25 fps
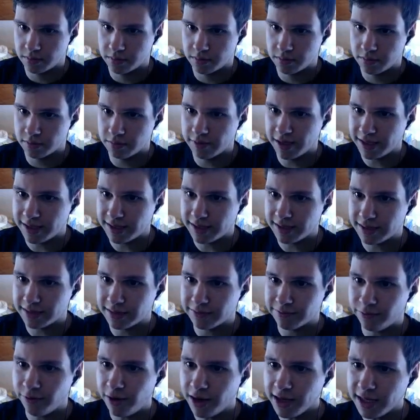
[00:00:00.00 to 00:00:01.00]
Wait,
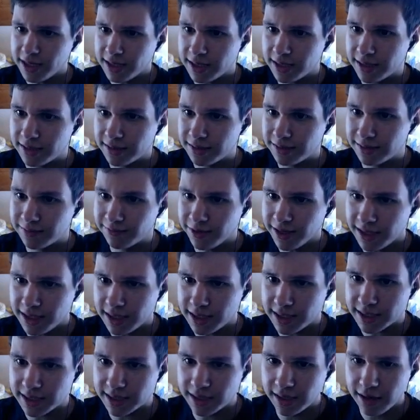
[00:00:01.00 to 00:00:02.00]
why is he, why is
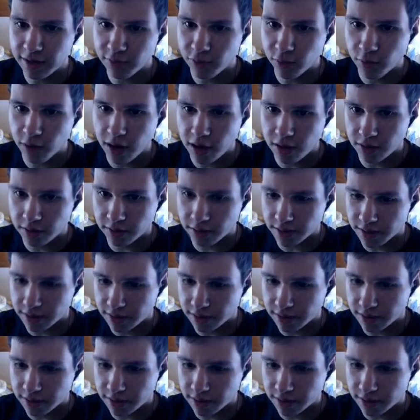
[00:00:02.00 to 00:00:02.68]
he still around?